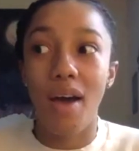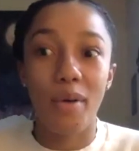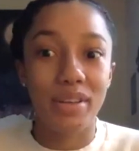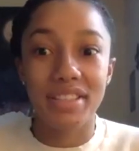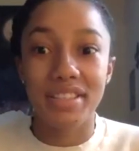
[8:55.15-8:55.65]
I
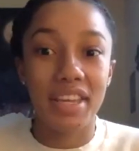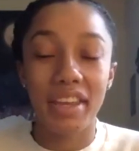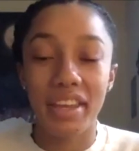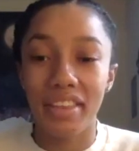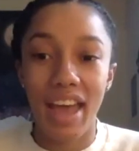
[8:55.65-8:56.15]
would
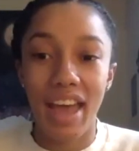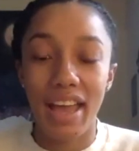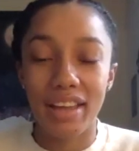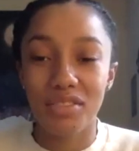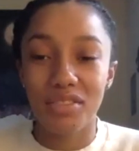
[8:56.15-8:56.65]
see
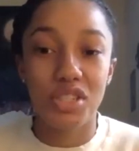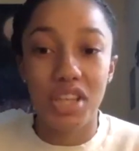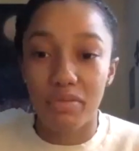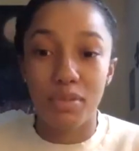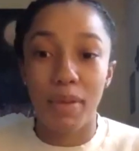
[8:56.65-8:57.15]
that
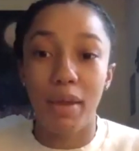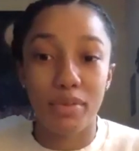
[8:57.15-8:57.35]
shift be